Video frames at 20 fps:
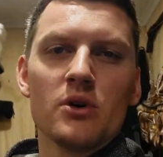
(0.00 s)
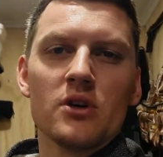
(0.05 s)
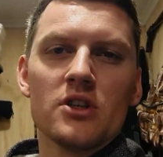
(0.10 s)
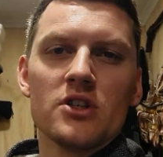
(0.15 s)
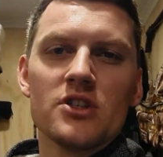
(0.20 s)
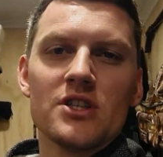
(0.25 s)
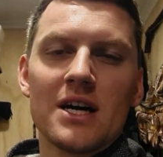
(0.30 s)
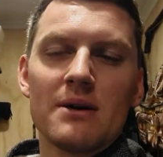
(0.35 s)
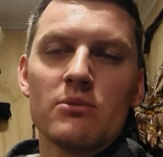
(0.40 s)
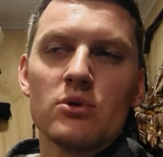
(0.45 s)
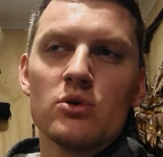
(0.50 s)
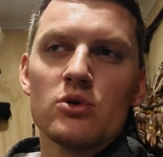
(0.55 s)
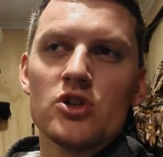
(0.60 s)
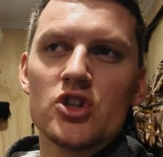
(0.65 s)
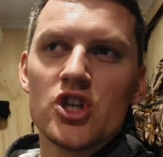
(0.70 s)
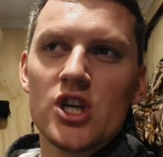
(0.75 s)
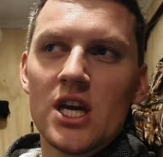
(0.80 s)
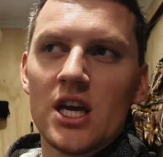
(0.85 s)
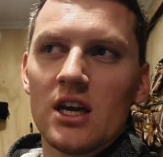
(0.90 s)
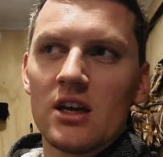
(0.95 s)
put a
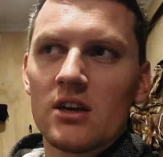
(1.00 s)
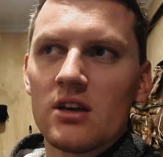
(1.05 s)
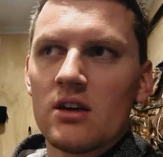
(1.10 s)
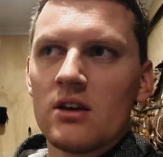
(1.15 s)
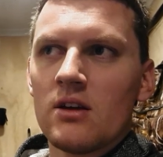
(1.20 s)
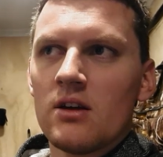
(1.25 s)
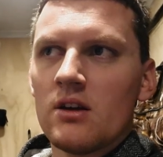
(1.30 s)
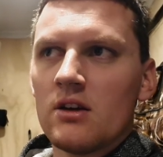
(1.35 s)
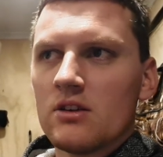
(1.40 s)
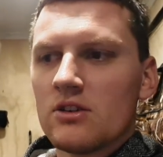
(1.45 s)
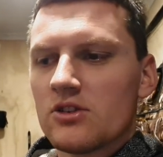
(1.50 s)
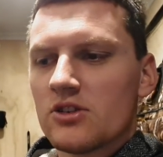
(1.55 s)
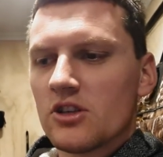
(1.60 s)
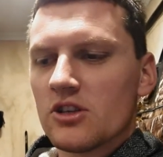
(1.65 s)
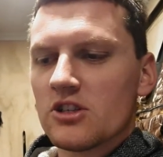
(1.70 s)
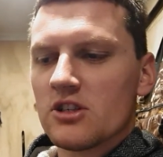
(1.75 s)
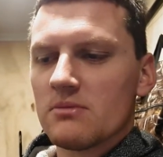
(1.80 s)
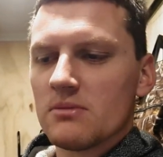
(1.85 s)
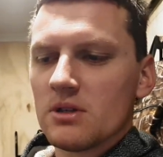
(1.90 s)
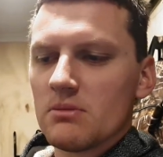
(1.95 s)
double check
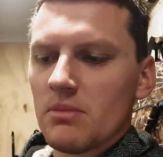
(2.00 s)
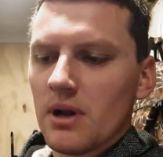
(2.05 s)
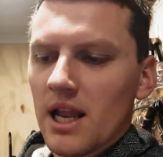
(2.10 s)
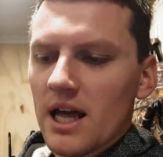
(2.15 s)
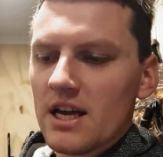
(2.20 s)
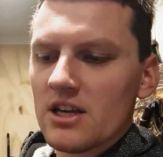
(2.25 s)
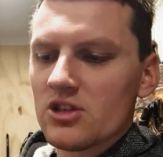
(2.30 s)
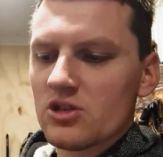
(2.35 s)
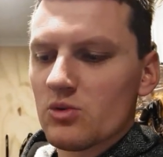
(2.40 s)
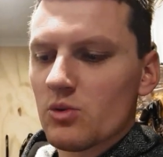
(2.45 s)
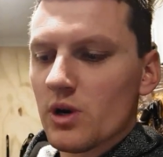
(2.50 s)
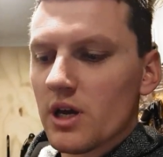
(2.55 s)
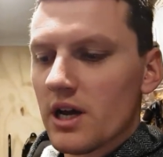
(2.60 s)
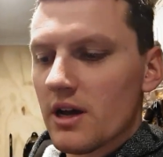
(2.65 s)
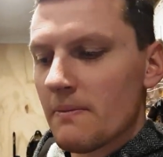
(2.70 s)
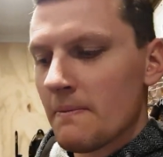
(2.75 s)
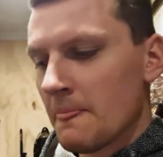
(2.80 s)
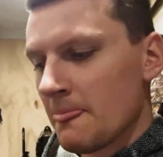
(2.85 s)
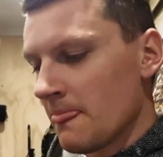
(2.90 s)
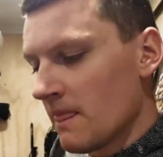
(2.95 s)
system in place
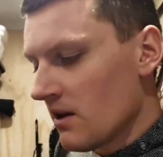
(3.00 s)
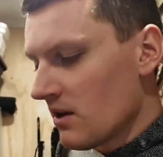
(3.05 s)
where